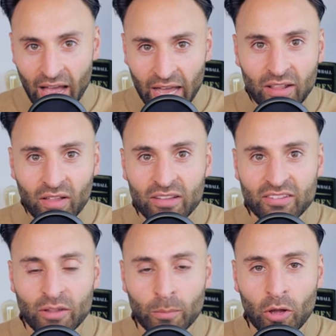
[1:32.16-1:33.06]

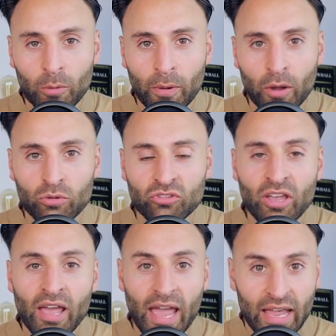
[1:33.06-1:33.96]
analyzing the blog posts,
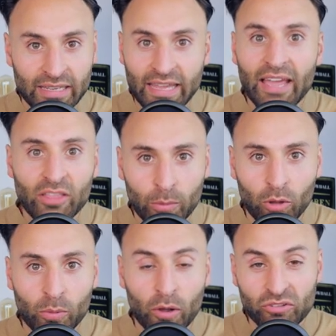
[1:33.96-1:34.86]
and getting the
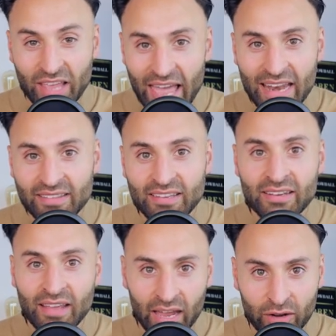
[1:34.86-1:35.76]
blog posts
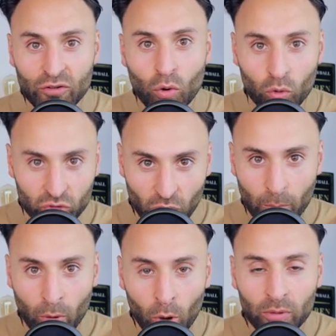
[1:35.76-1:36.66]
edited and of course
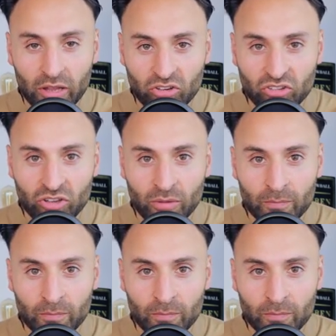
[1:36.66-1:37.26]
published.